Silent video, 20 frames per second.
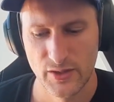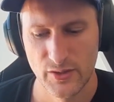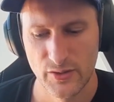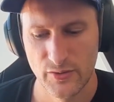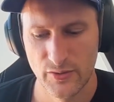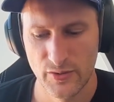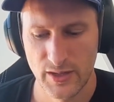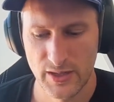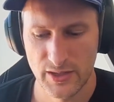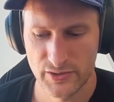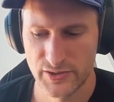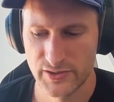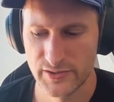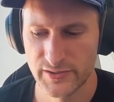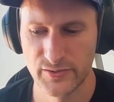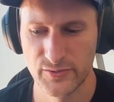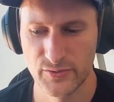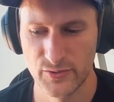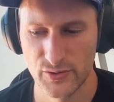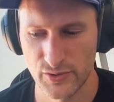large
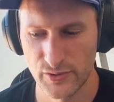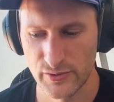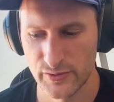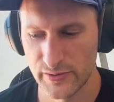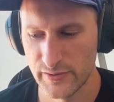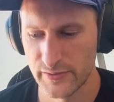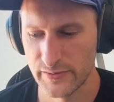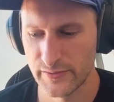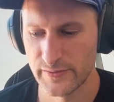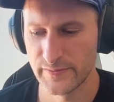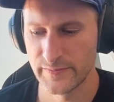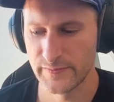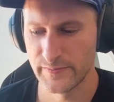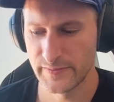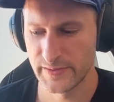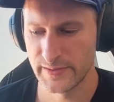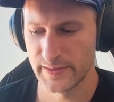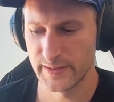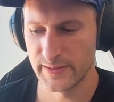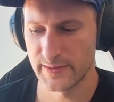institution
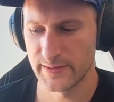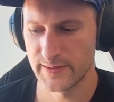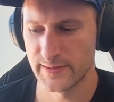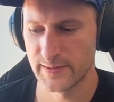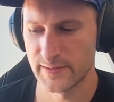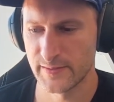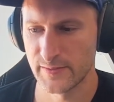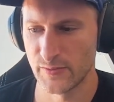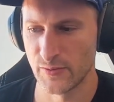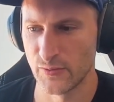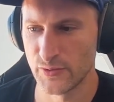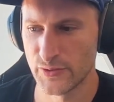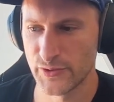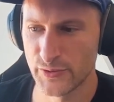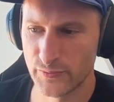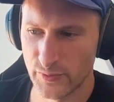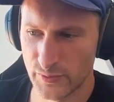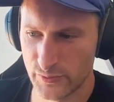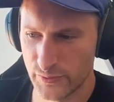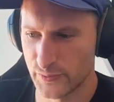that
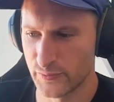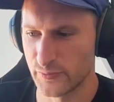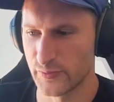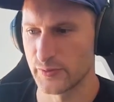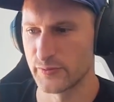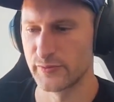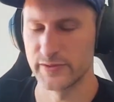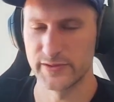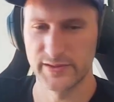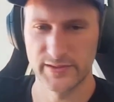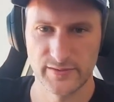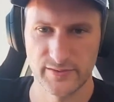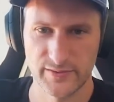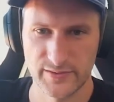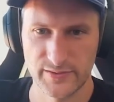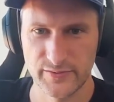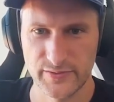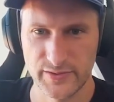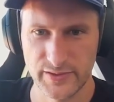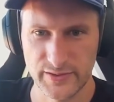also want to work with this
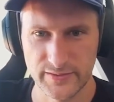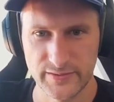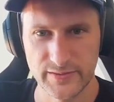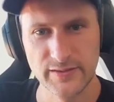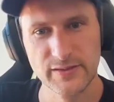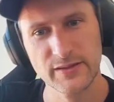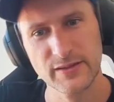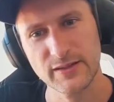custodian.